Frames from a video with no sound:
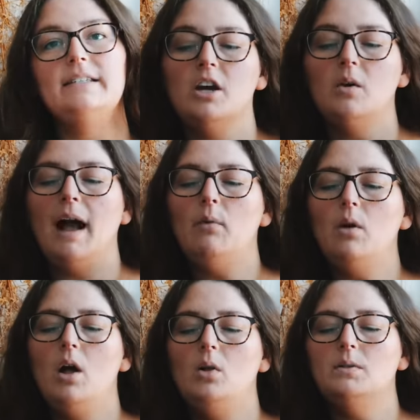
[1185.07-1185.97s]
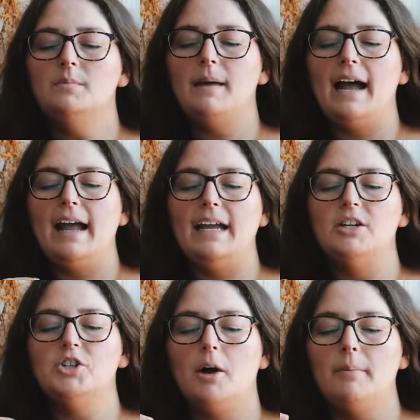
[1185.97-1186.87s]
So I will hold my
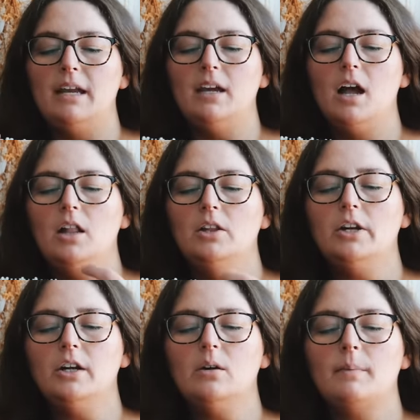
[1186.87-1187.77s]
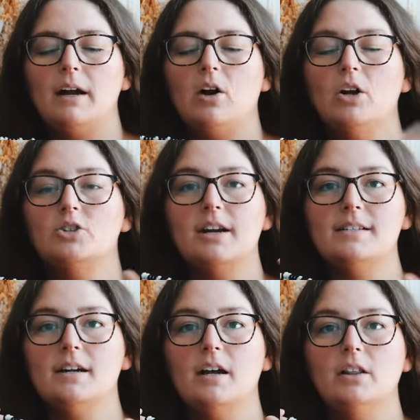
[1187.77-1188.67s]
dominant color or my
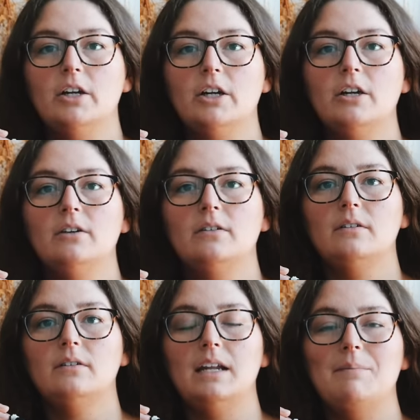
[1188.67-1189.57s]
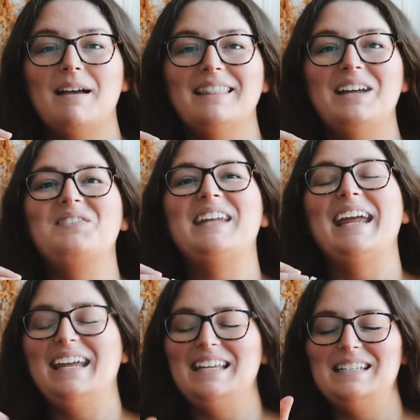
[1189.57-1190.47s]
contrast color in my left
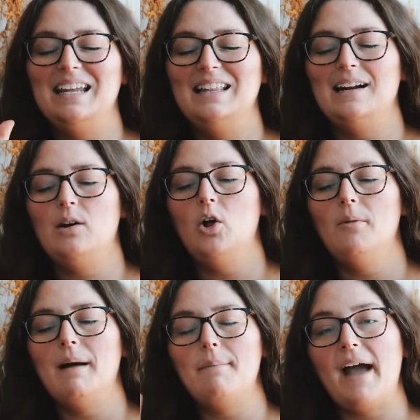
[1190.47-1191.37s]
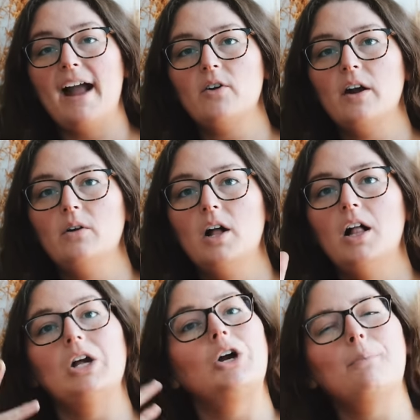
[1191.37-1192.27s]
hand, and then I'll hold my background
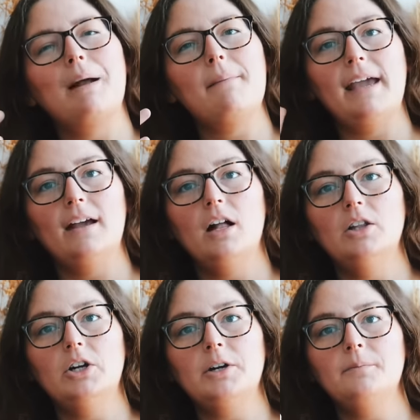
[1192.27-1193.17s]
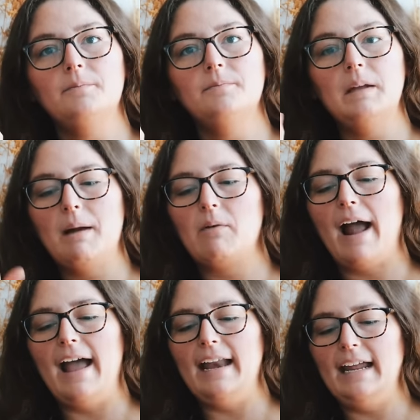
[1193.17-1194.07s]
color or my main color in my
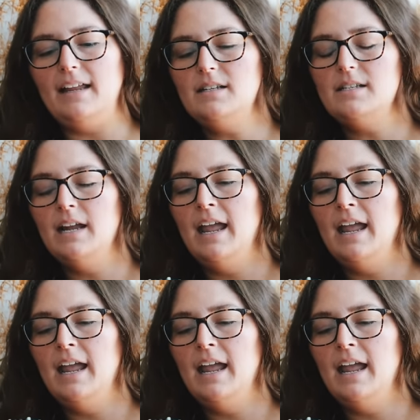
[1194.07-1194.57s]
right hand,